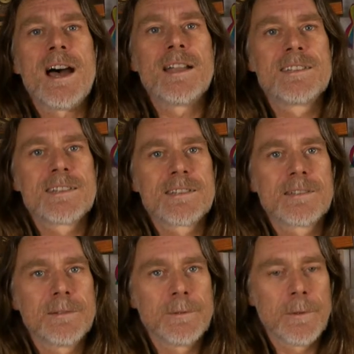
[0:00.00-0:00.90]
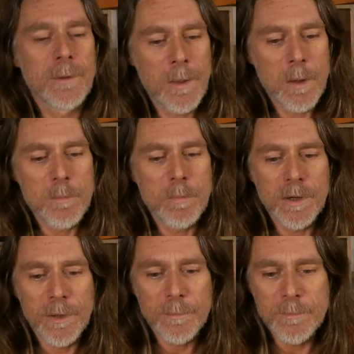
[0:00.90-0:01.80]
ads,
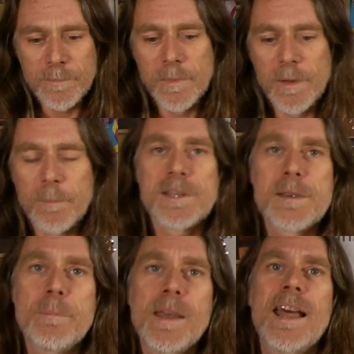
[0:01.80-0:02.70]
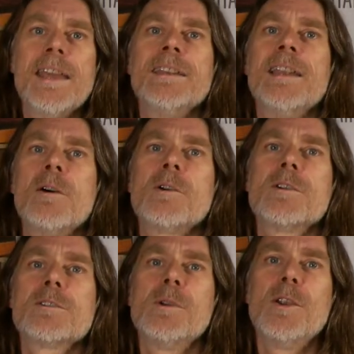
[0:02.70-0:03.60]
but it's a bit late now
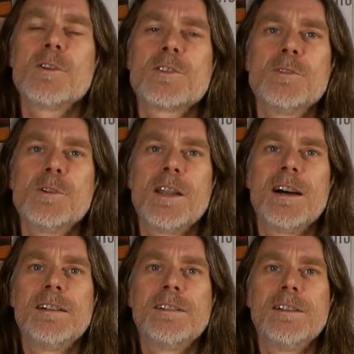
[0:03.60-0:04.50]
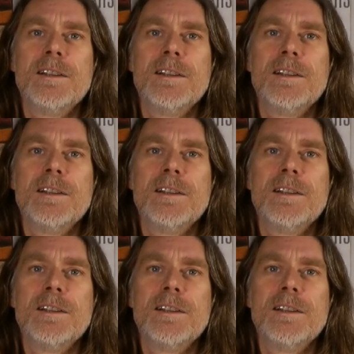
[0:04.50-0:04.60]
because we lost all our